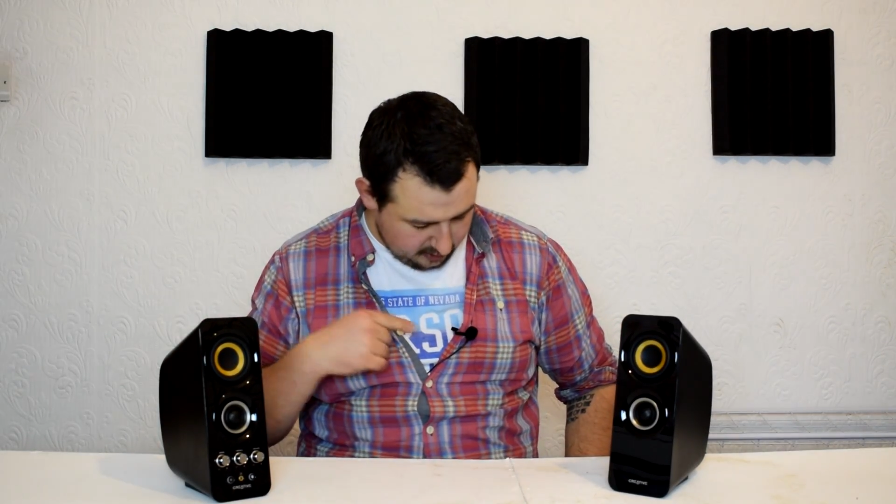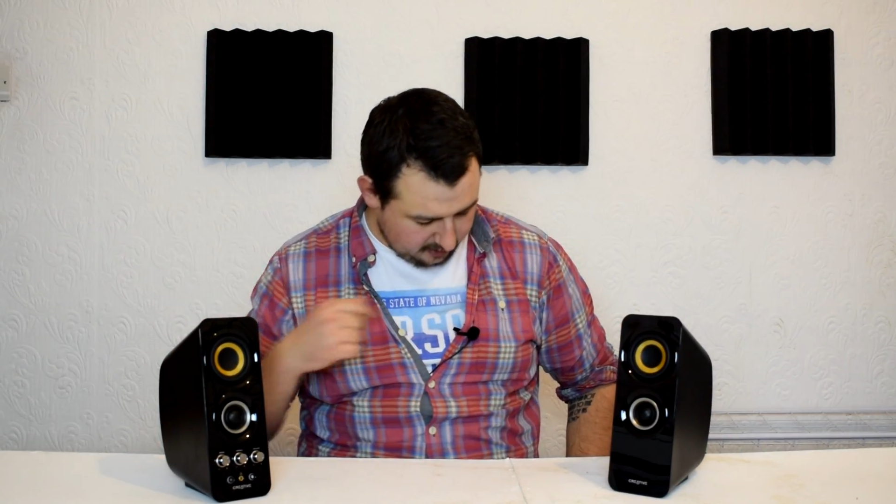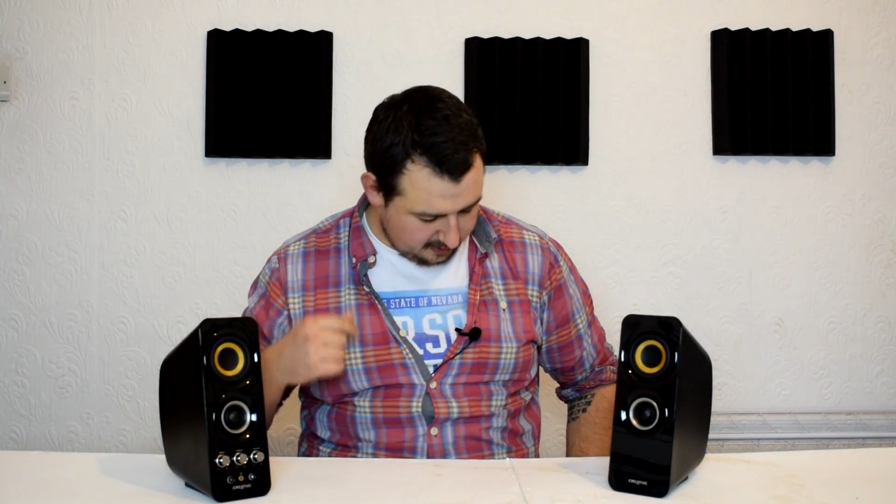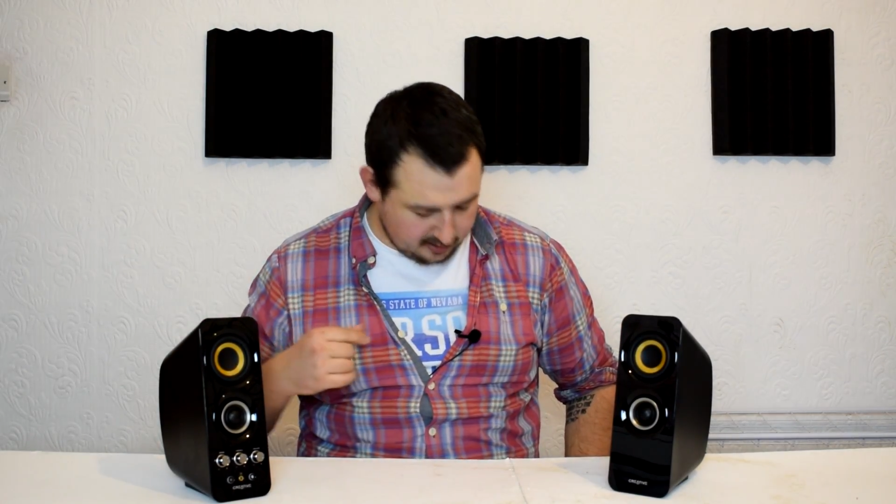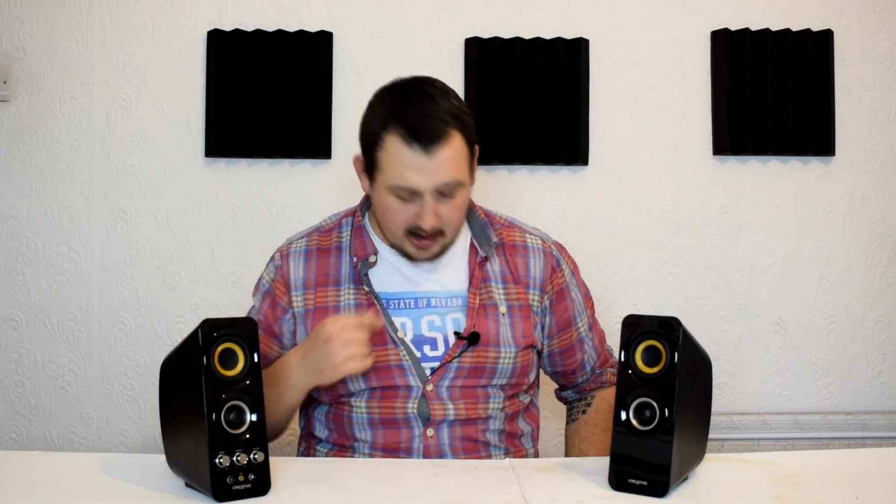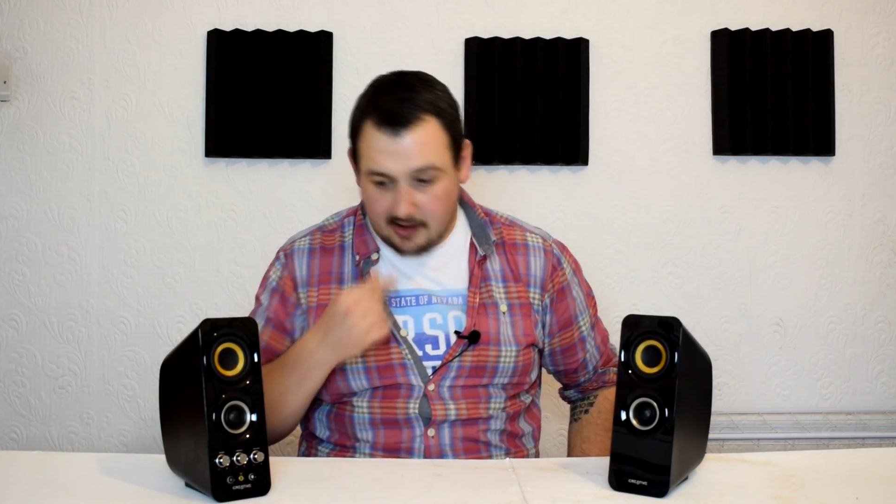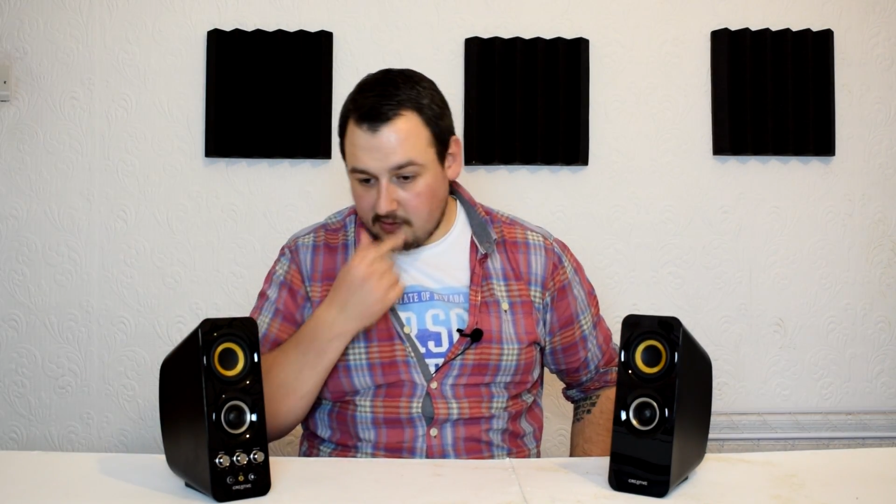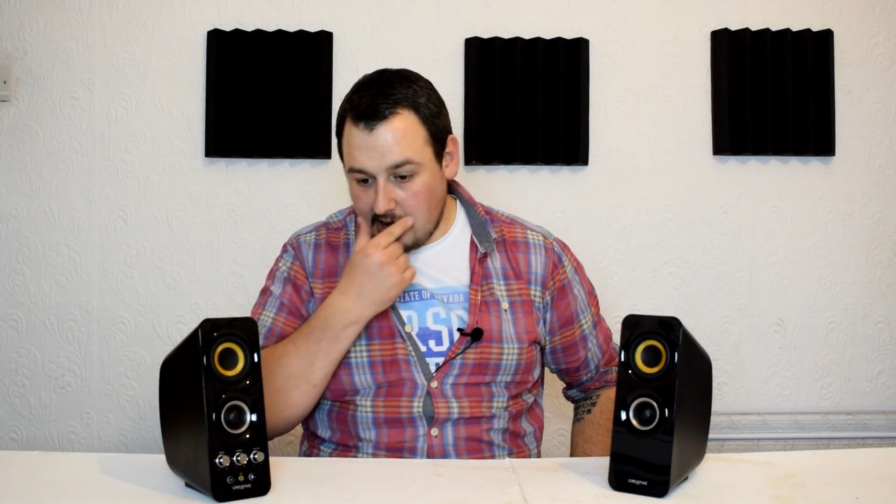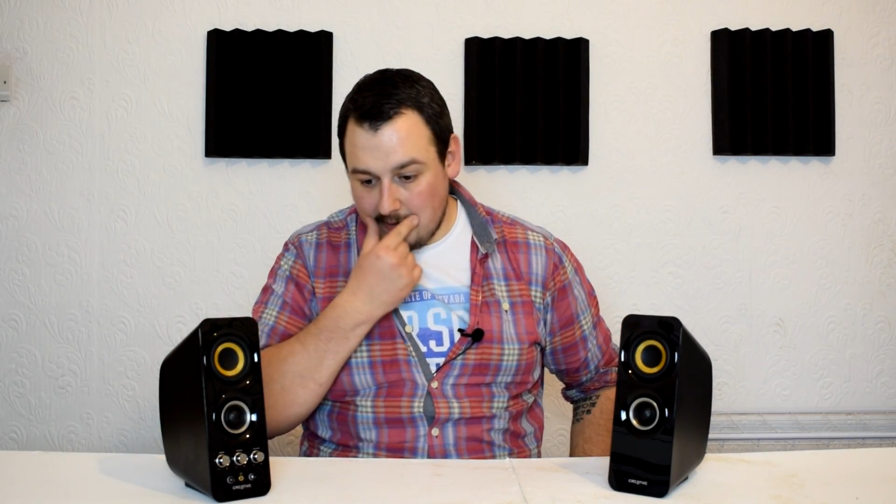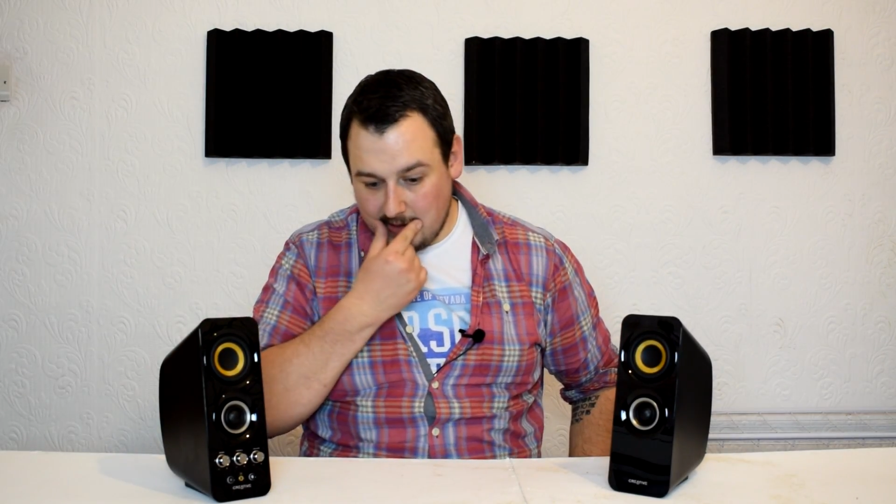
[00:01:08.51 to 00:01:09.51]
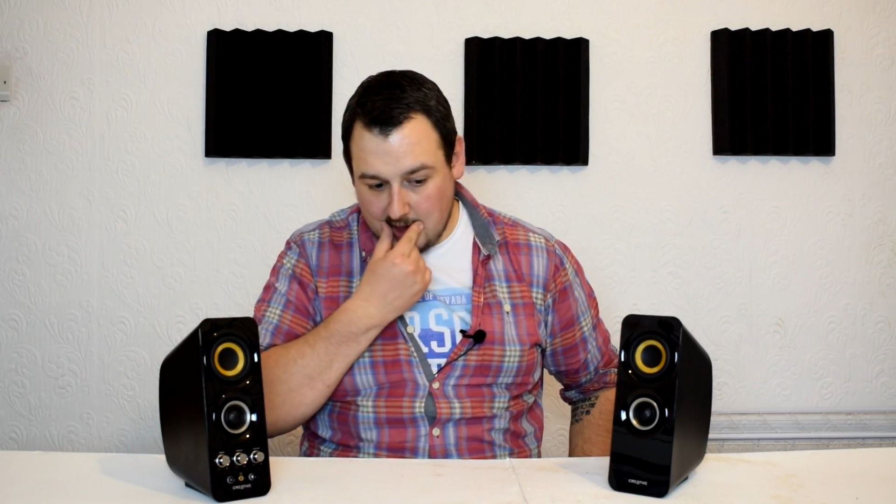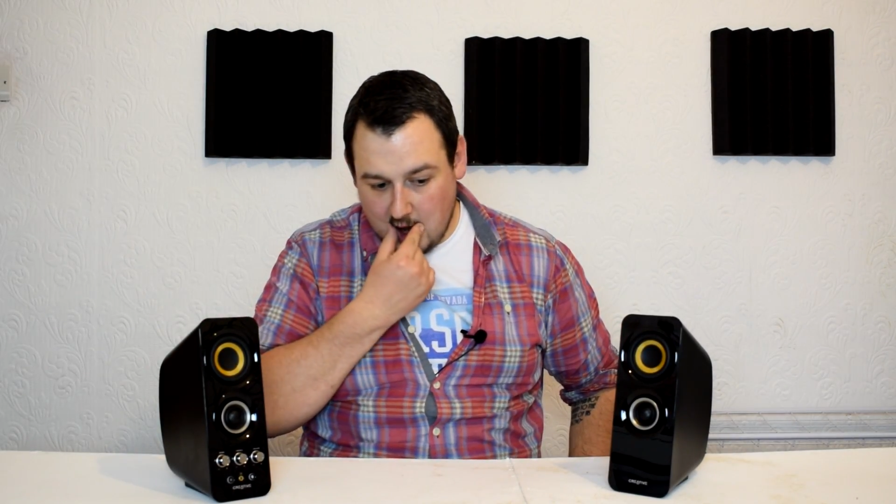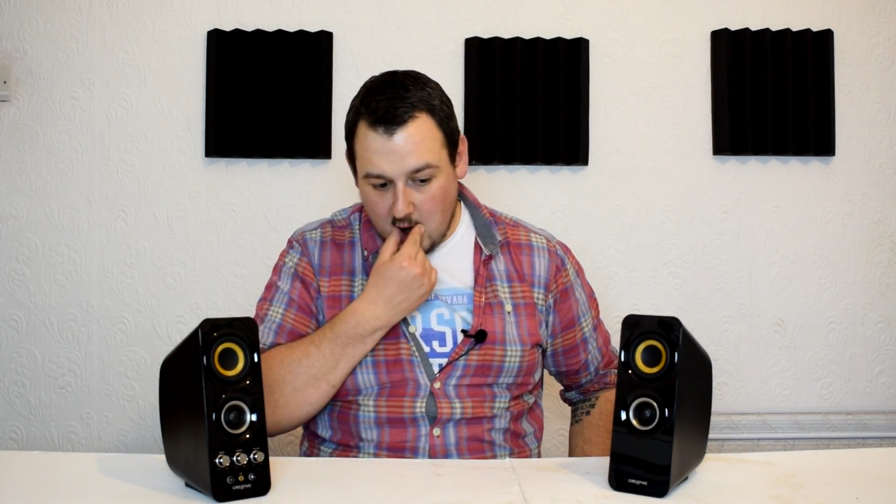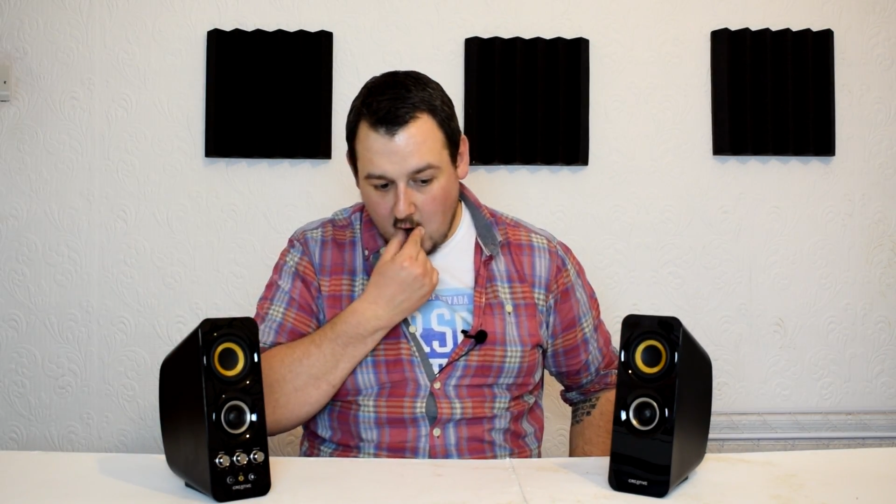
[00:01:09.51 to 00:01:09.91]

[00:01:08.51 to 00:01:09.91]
just stays right over there.